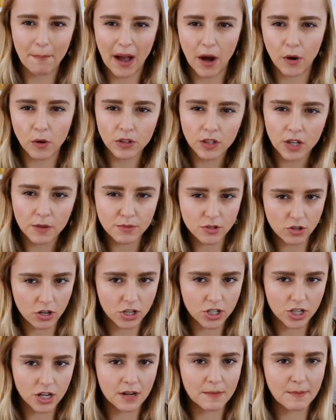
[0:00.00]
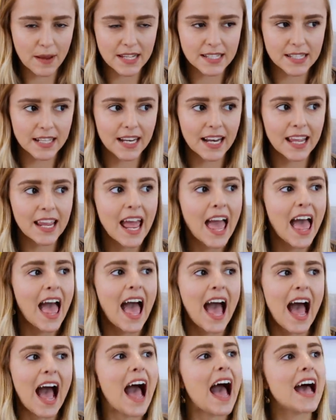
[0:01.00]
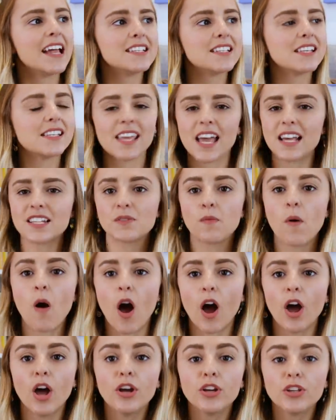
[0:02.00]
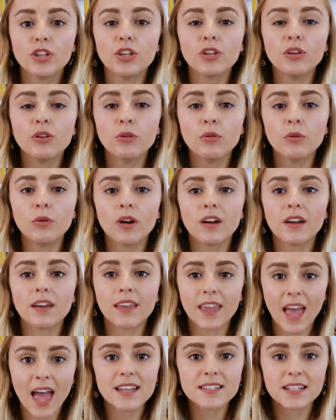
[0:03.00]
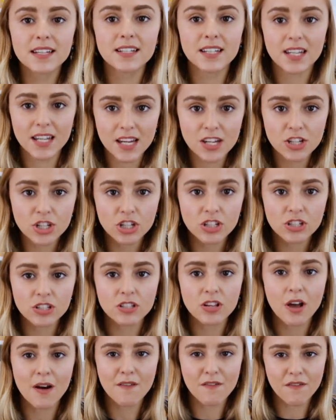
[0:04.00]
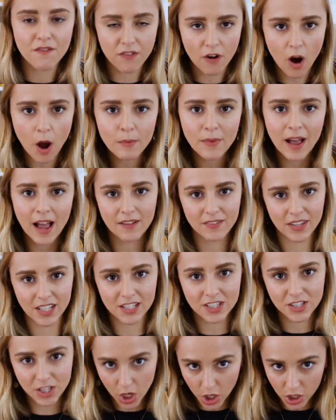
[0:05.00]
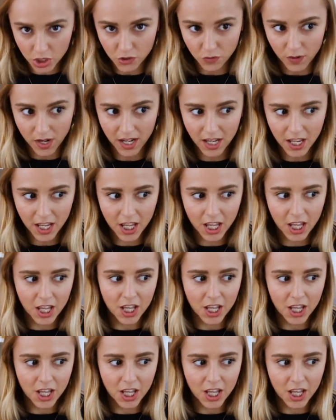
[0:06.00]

bowel obstruction, basically. And guess what? You get adhesions from having surgery.